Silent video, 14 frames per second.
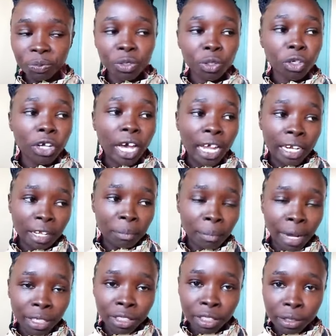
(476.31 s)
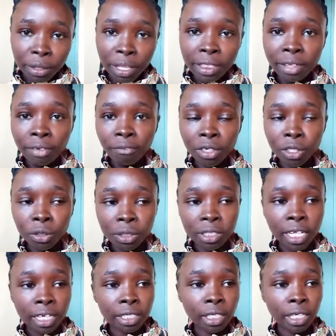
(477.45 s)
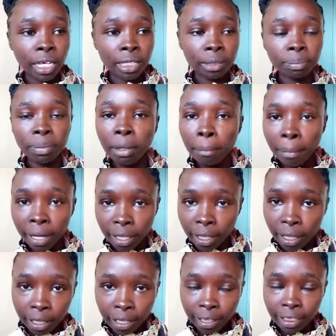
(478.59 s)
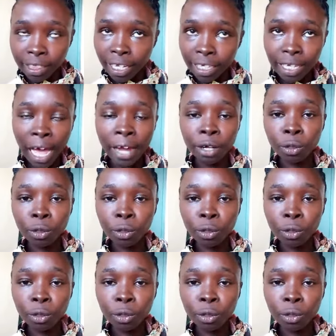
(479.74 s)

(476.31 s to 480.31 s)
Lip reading: So you can imagine the videos that he has been making that are